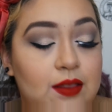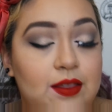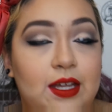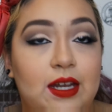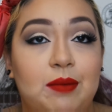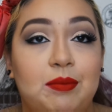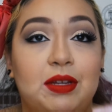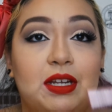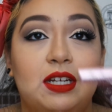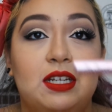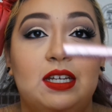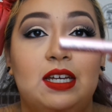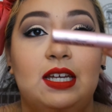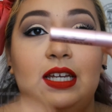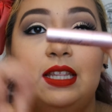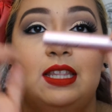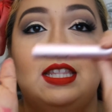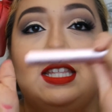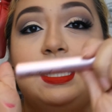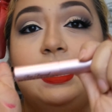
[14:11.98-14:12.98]
Then I'm going to
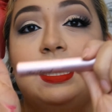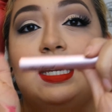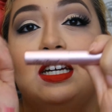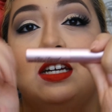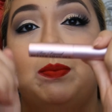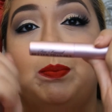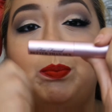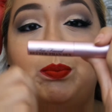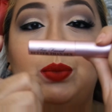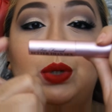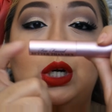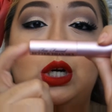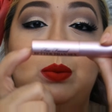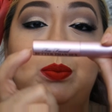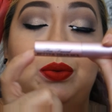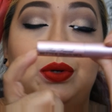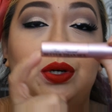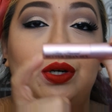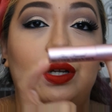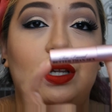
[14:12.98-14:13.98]
take the
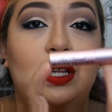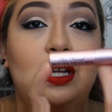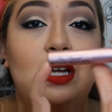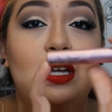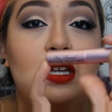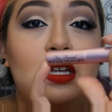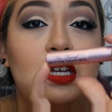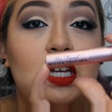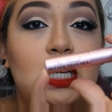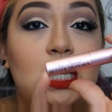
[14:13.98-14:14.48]
purple